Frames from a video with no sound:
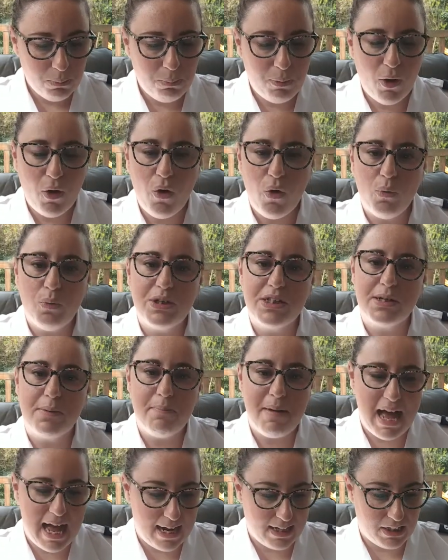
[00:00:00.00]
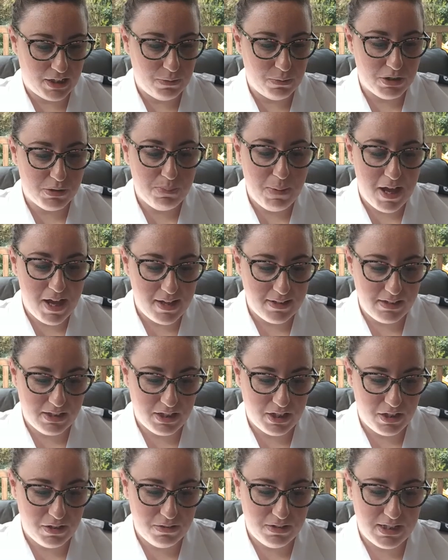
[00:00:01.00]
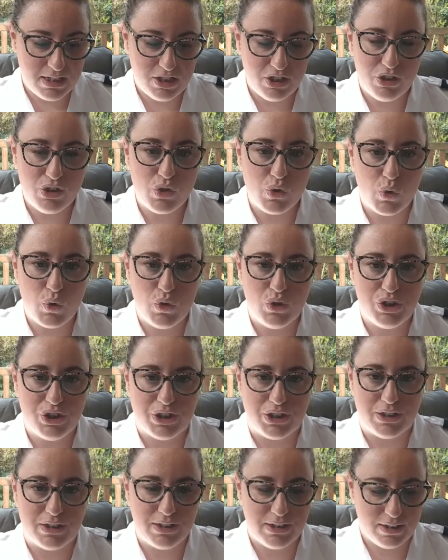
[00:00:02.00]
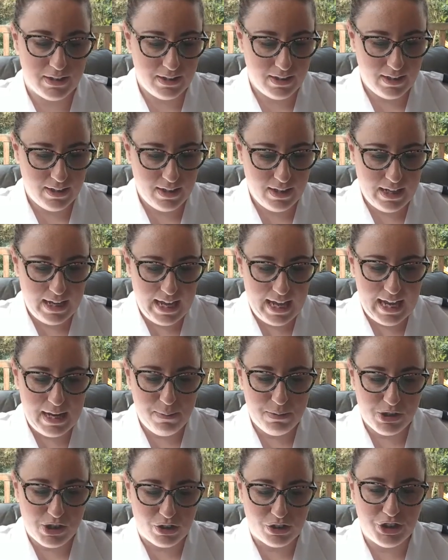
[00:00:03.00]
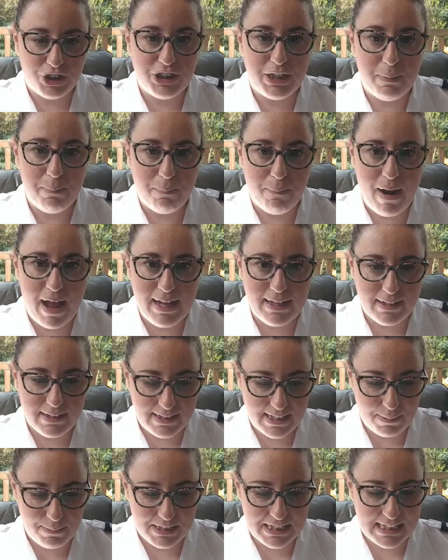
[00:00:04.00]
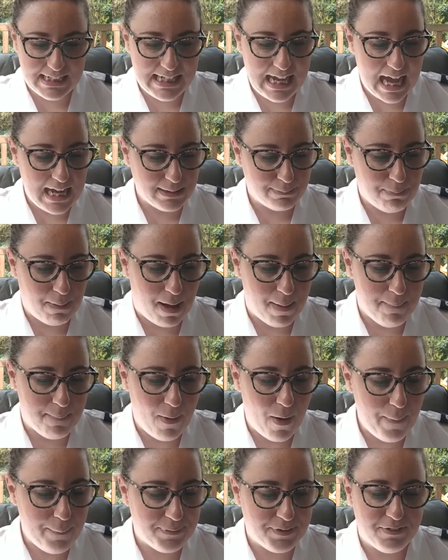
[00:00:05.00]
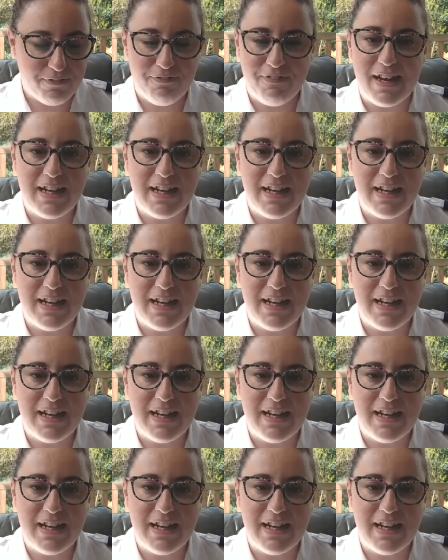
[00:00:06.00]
Paul was a man who was persecuted and tortured. He was on shipwrecks, he was attacked by mobs and